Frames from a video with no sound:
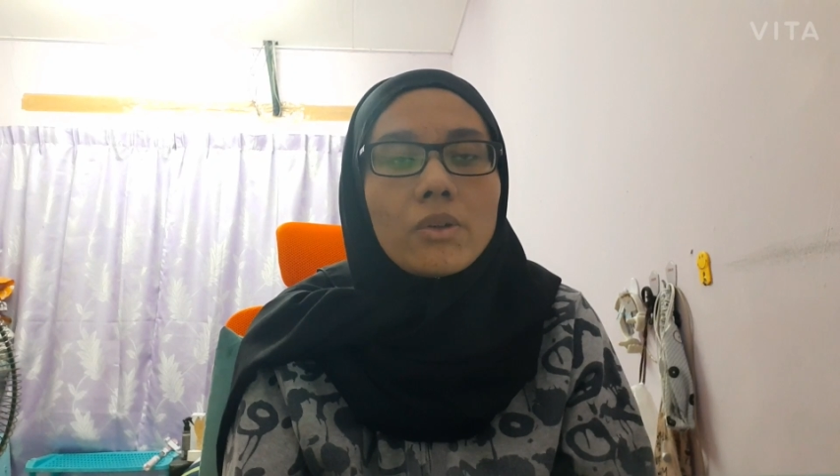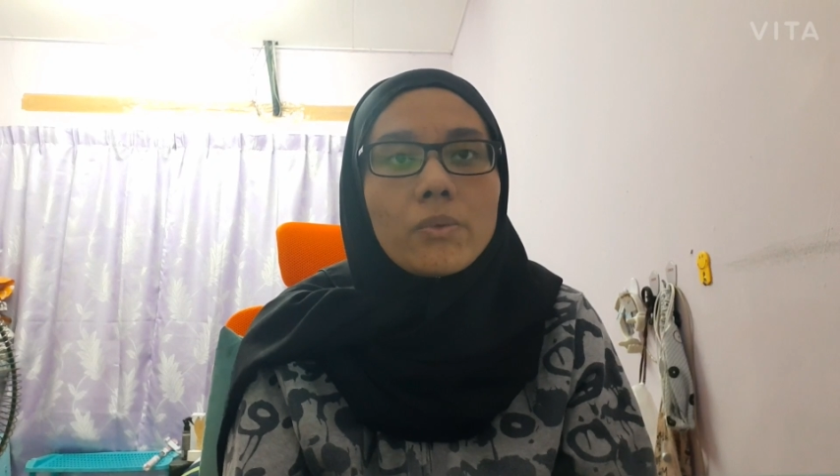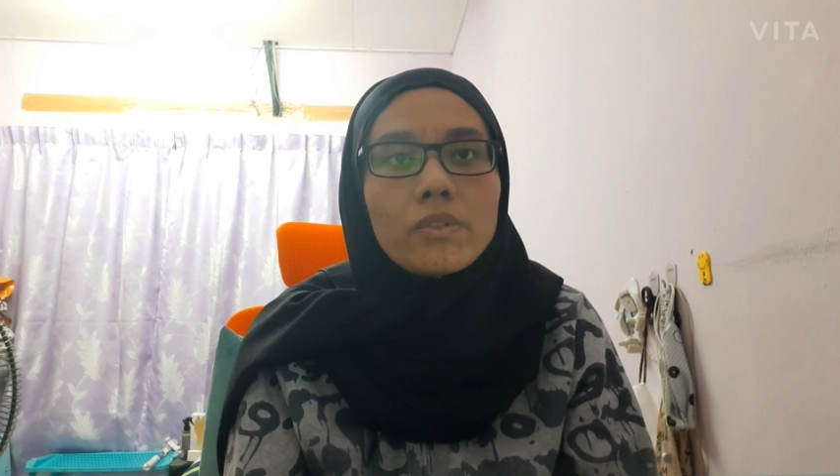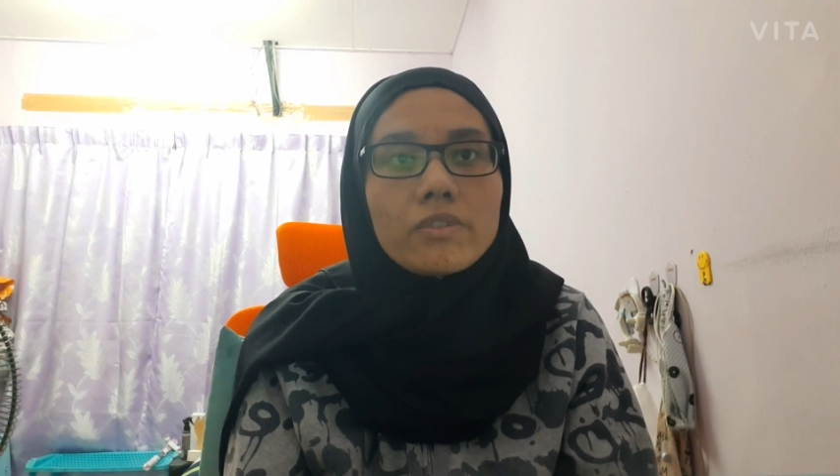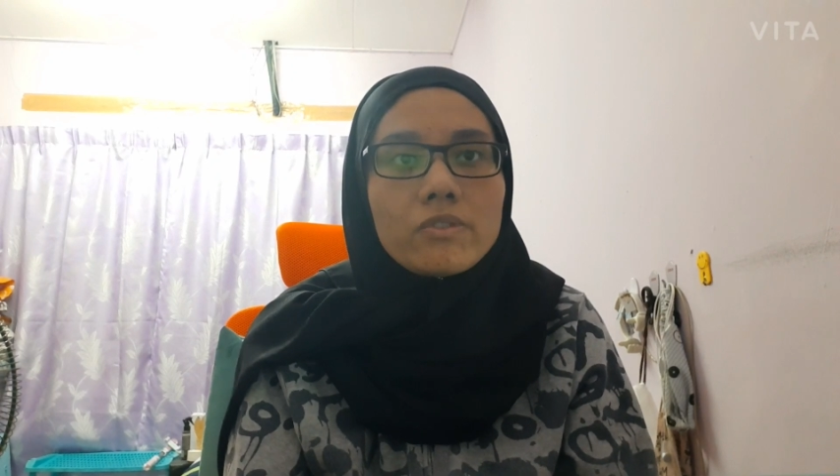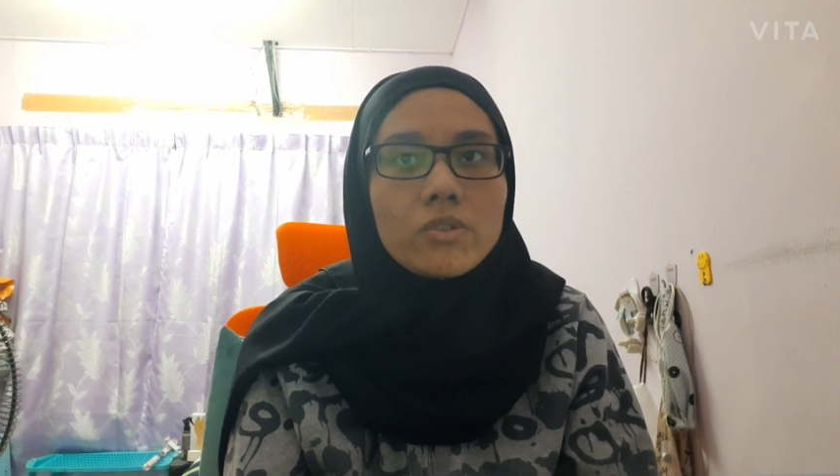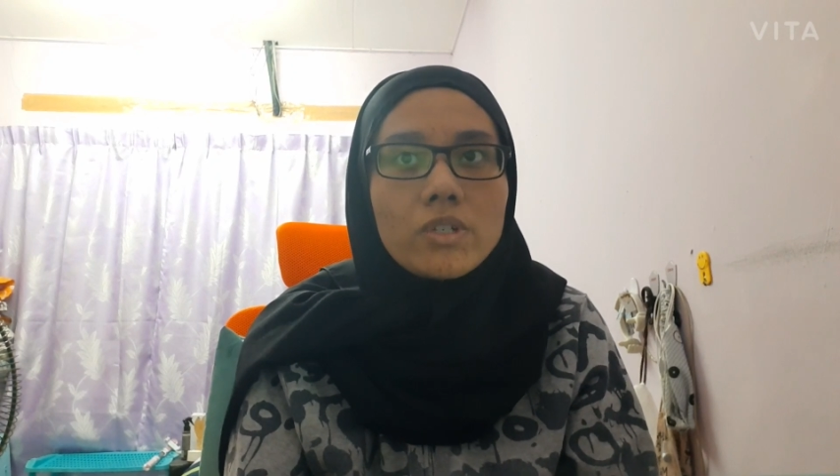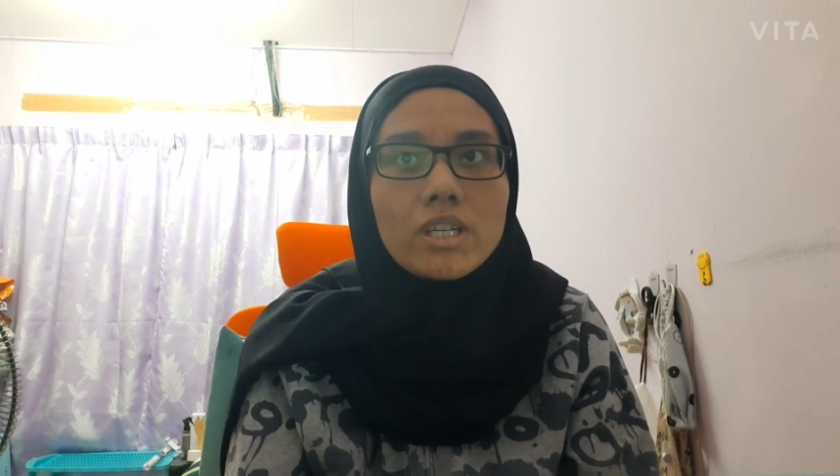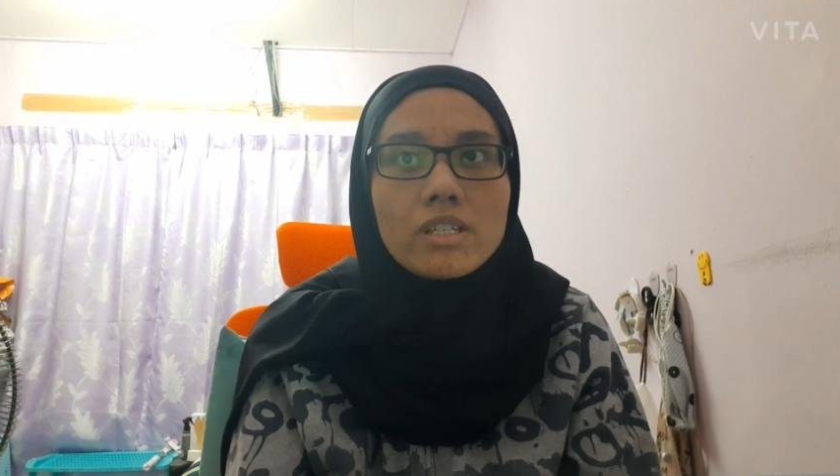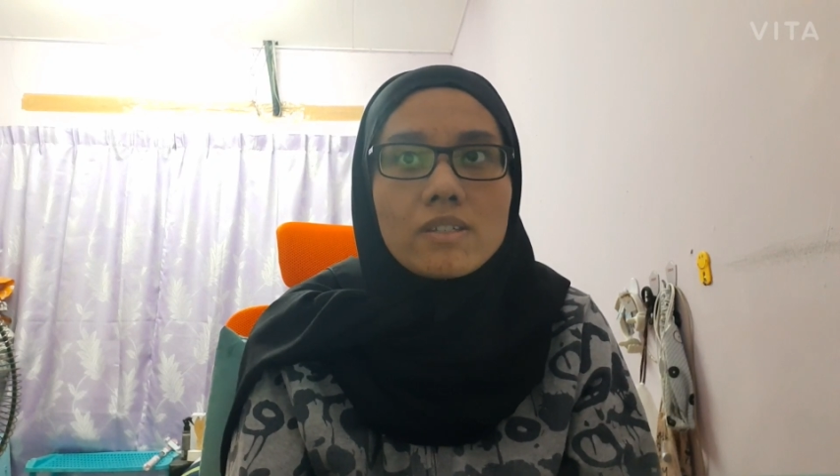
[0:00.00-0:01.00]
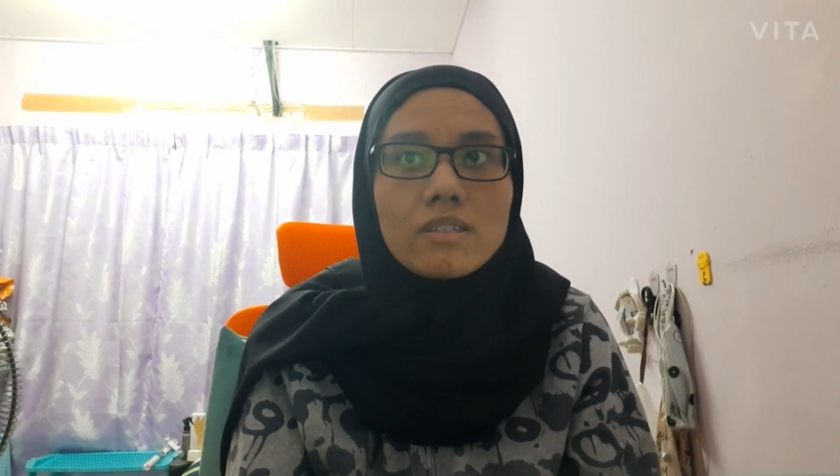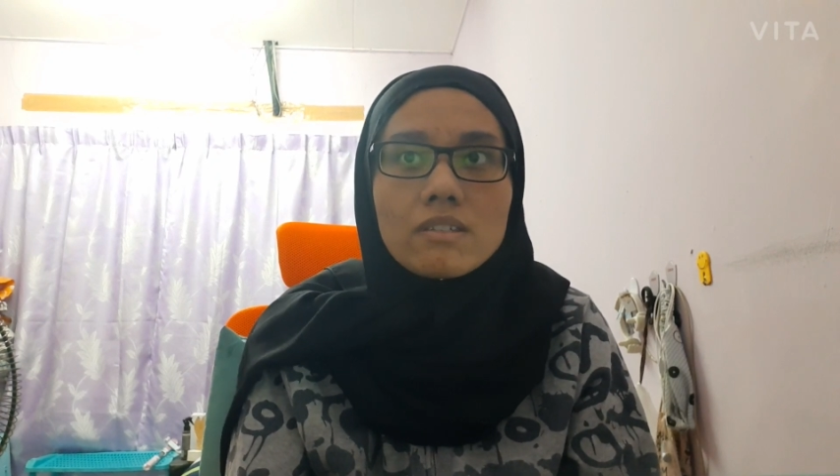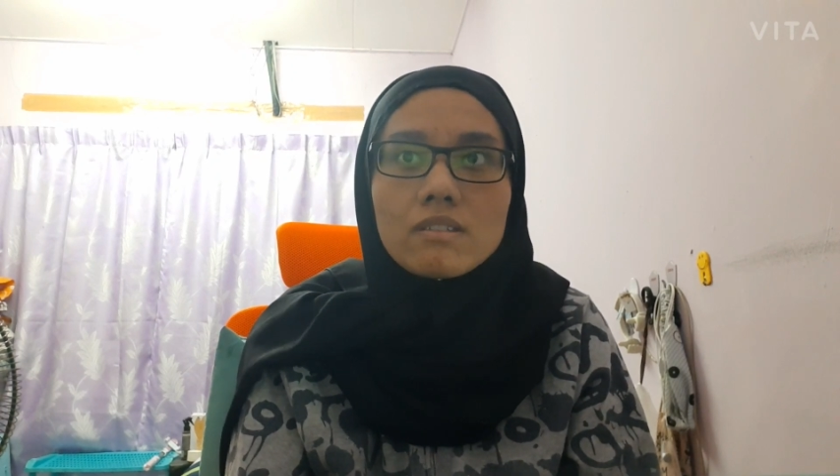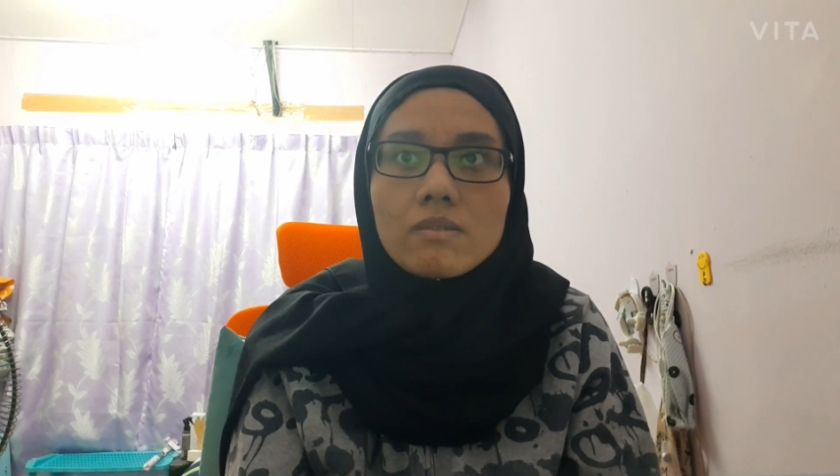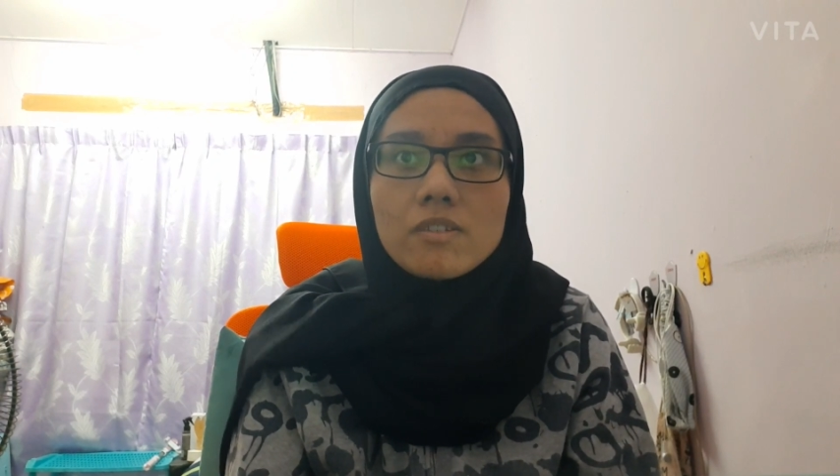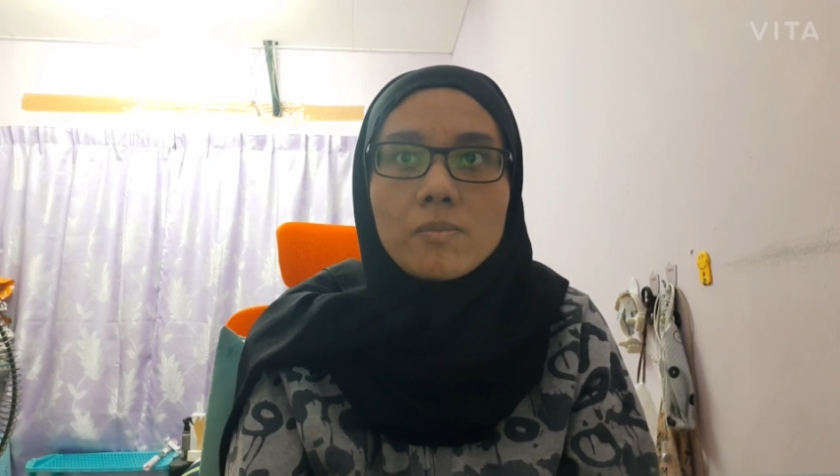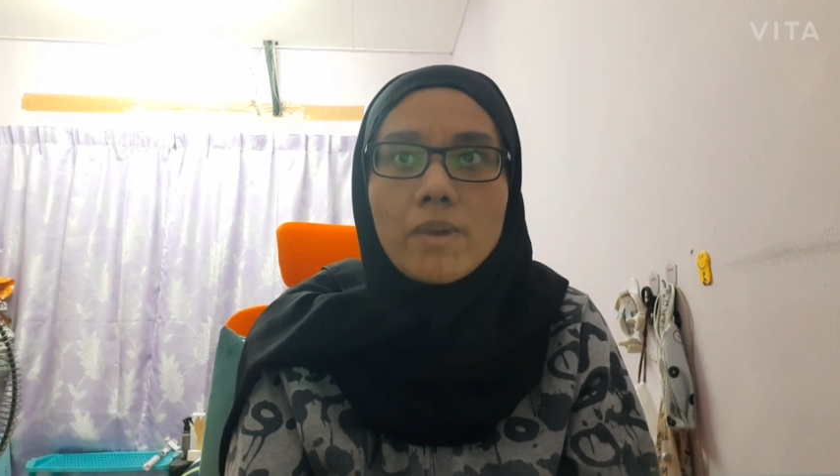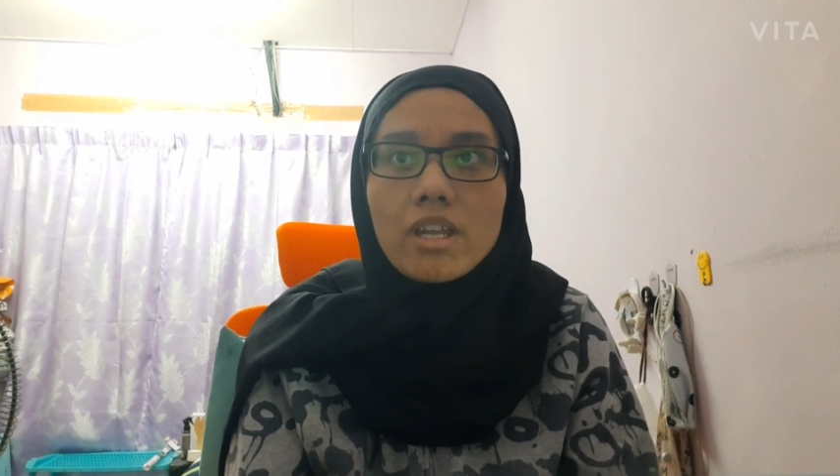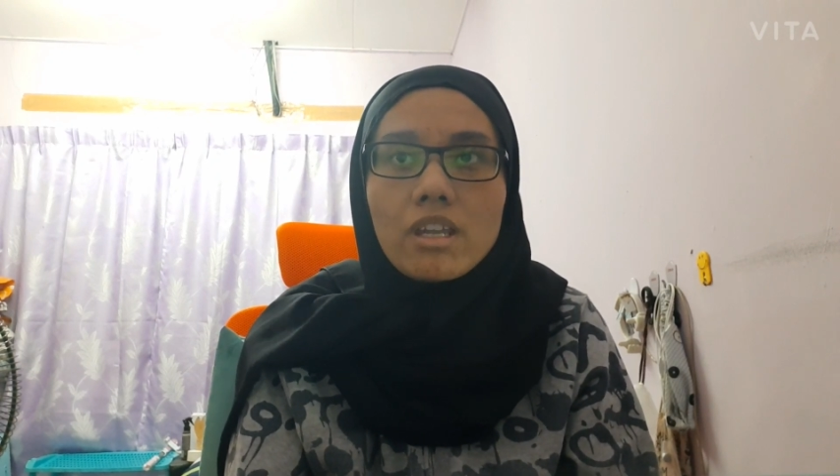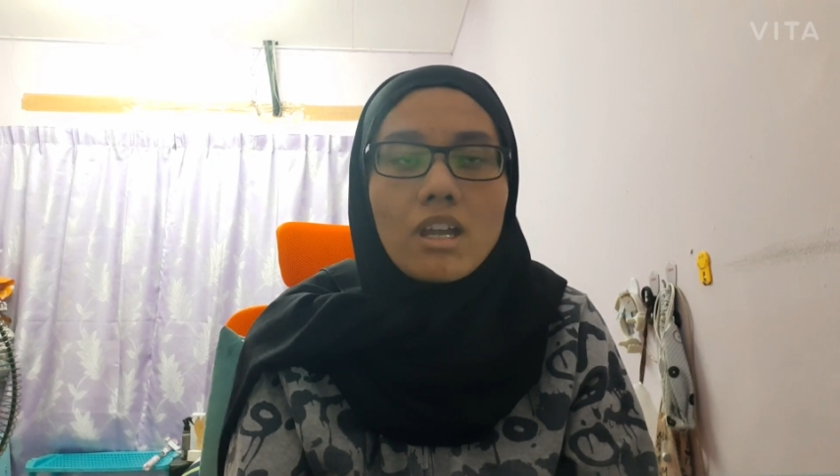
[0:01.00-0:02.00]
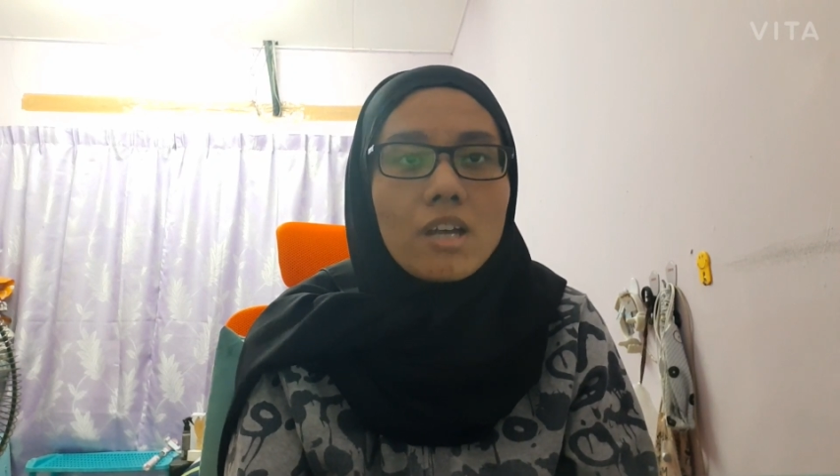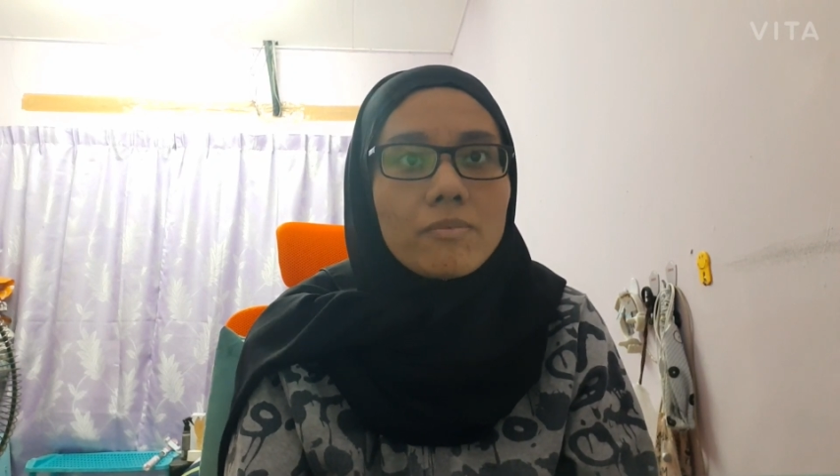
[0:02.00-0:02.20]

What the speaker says: with students spending up